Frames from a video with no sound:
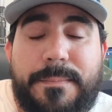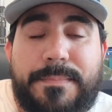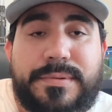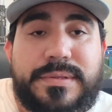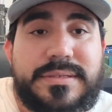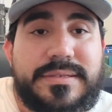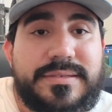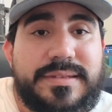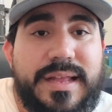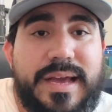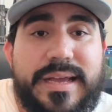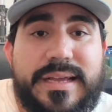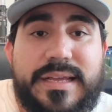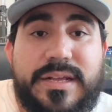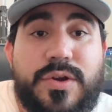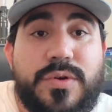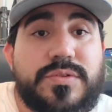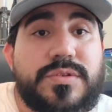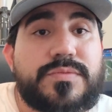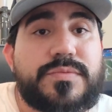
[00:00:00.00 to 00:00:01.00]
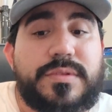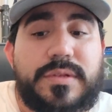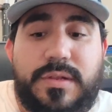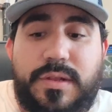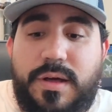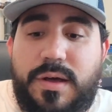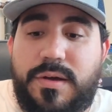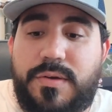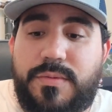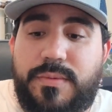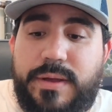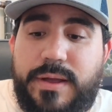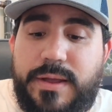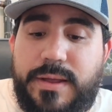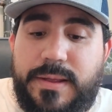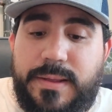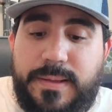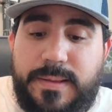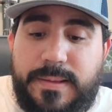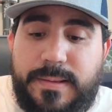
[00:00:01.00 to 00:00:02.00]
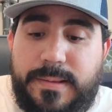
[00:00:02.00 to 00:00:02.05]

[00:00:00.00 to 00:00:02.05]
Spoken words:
Please like. It goes a really long way.